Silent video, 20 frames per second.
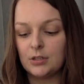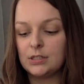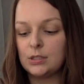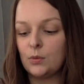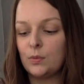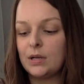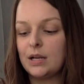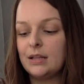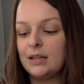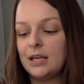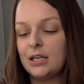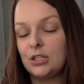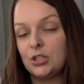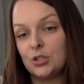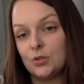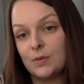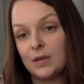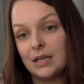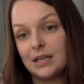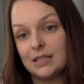So what I like
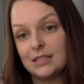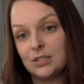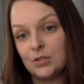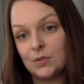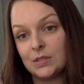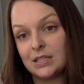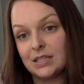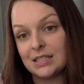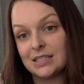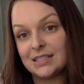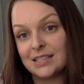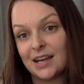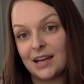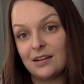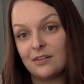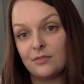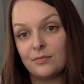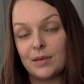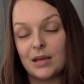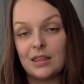doing is using the side
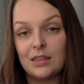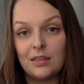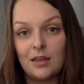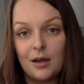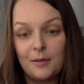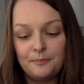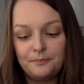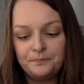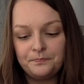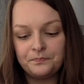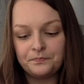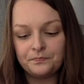of my thumb.